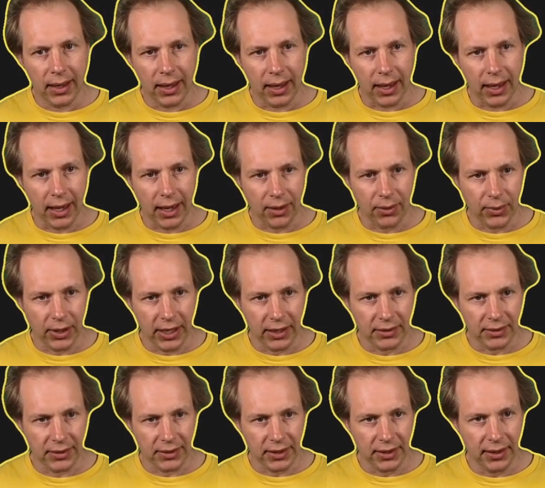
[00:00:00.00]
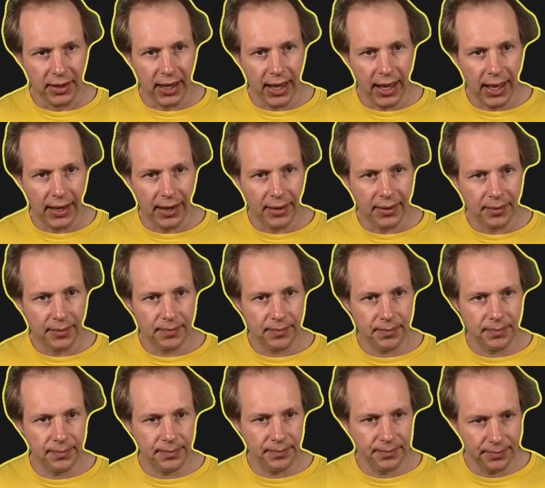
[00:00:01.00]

And we can see that it